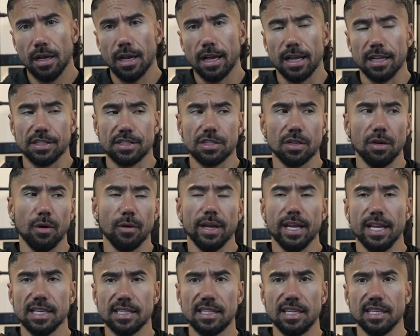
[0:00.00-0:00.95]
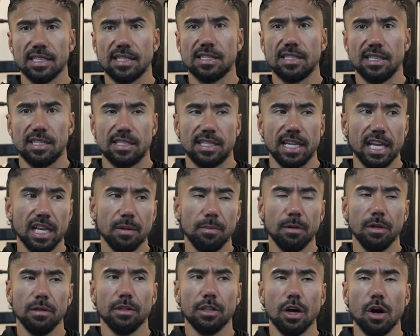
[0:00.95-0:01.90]
And so, is this
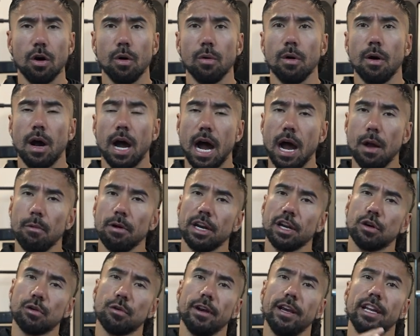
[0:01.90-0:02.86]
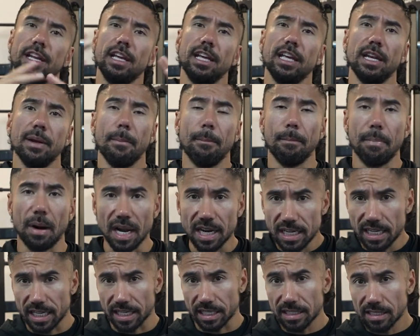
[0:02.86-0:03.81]
sustainable? No. I want to create an
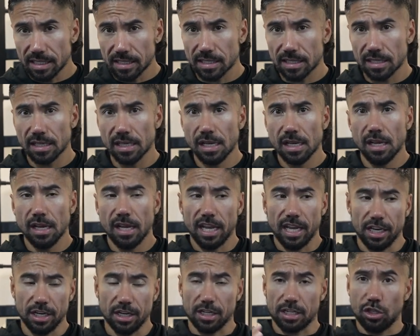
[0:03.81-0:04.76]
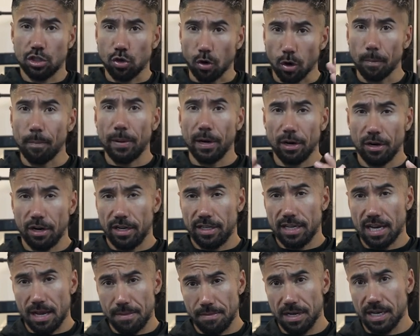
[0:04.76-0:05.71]
abundance in a short period of
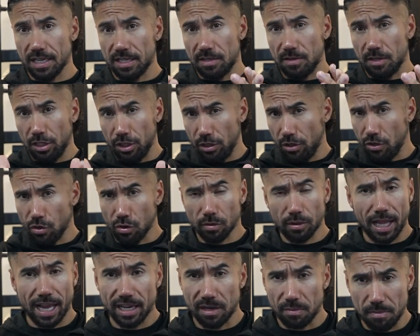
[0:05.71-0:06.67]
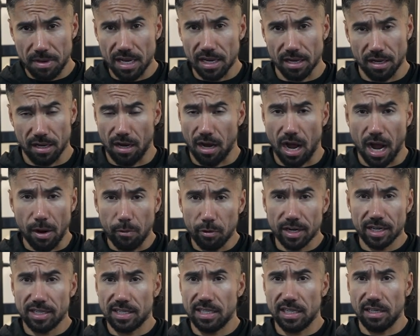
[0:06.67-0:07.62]
time because you're like me. I
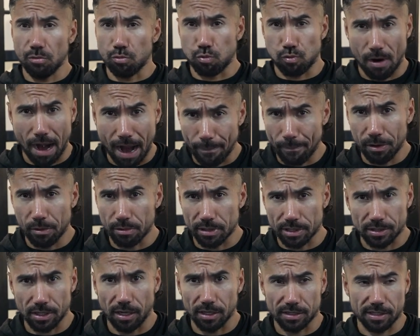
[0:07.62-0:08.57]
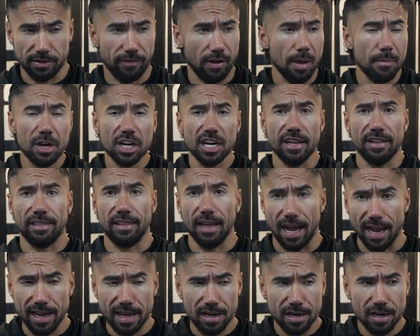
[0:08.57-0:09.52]
want to see rapid results. If I'm on a
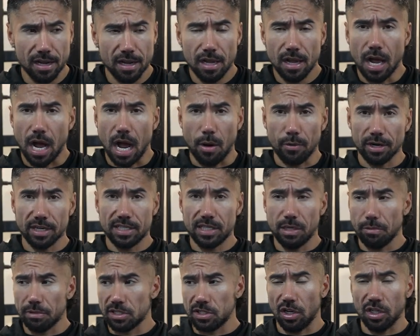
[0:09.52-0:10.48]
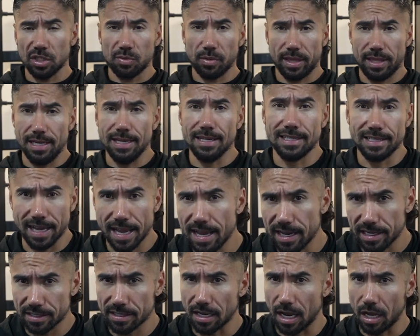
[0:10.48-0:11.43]
diet, I want to see results within
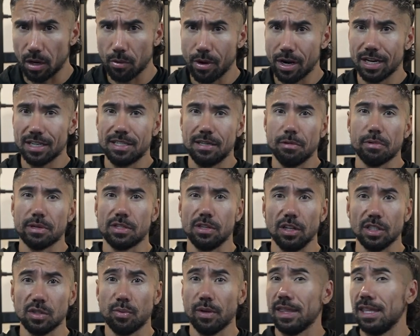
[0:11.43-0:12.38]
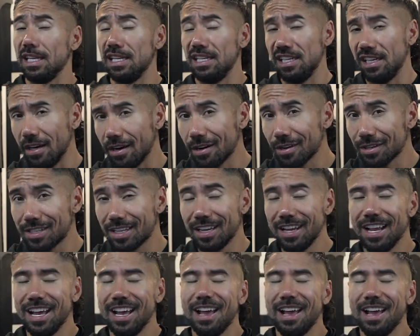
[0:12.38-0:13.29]
days. I don't want to see results within years.